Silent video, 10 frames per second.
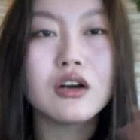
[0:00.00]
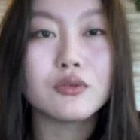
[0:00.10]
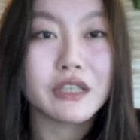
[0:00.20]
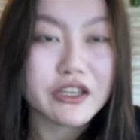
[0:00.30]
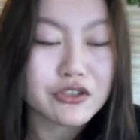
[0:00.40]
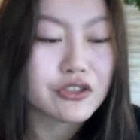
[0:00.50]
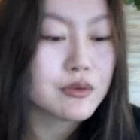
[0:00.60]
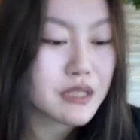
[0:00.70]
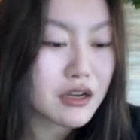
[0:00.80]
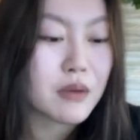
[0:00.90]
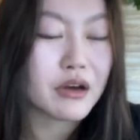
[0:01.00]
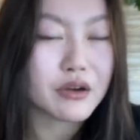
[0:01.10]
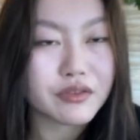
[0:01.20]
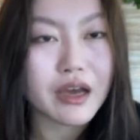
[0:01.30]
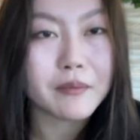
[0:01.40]
relationships that come out
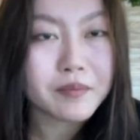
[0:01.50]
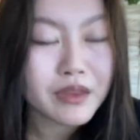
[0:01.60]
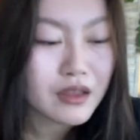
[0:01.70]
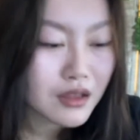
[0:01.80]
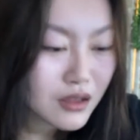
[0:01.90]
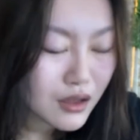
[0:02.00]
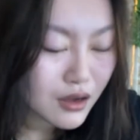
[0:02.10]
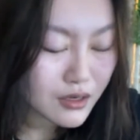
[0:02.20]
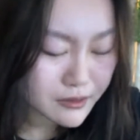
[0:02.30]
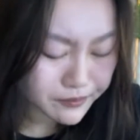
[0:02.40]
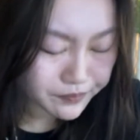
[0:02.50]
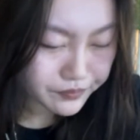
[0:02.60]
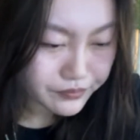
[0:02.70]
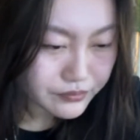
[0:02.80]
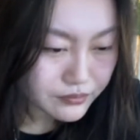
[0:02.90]
of that.
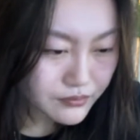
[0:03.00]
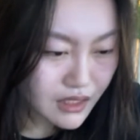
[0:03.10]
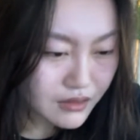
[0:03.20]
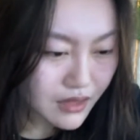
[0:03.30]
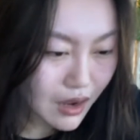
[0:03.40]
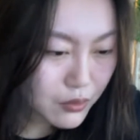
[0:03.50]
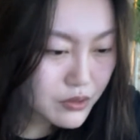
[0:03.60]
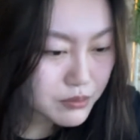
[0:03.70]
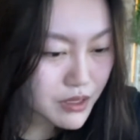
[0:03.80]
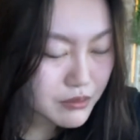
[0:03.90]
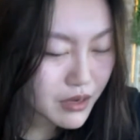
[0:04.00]
That would be my